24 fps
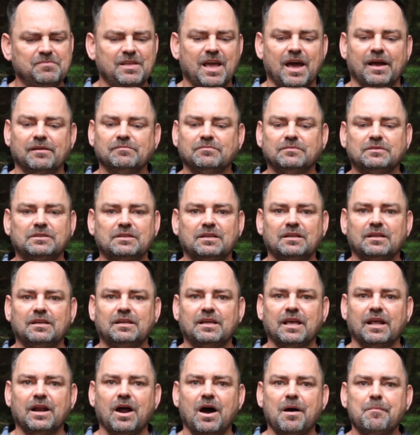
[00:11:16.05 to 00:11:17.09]
yeah,
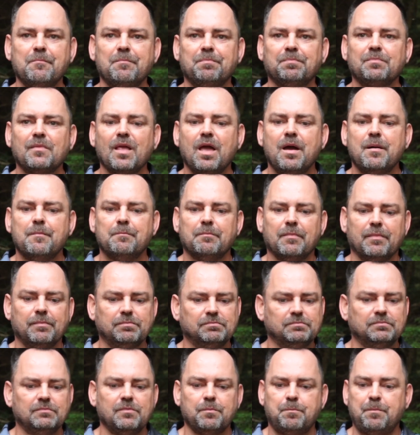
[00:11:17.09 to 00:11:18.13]
get up,
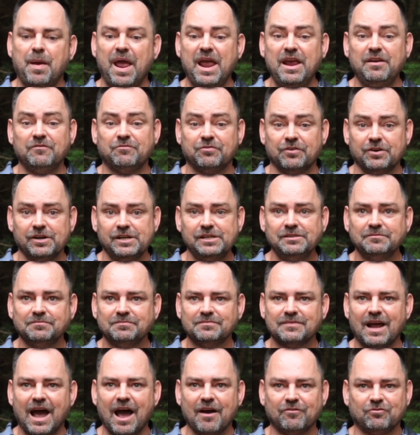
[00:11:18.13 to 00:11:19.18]
pain-free
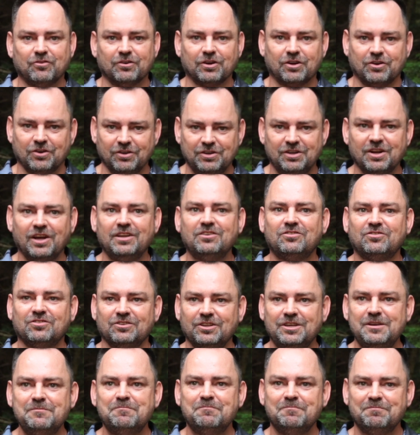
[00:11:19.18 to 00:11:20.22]
after a good night's
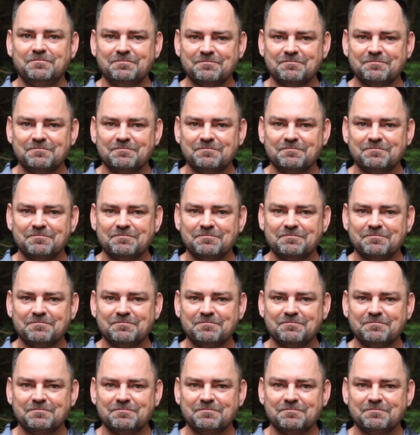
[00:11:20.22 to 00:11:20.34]
sleep,